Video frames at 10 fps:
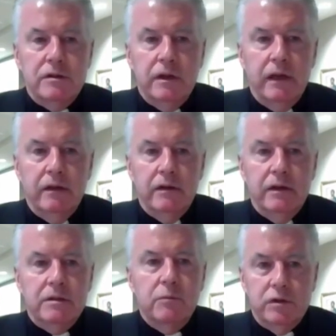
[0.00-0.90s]
in these
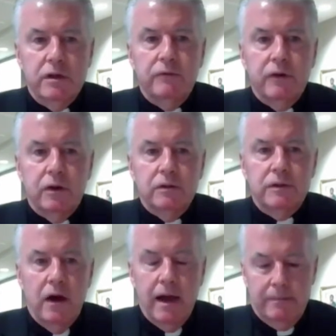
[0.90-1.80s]
most difficult
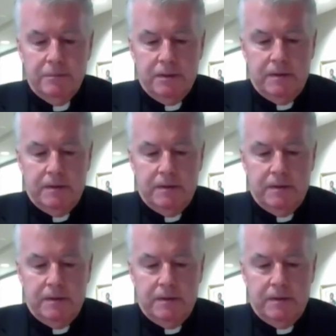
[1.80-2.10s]
times.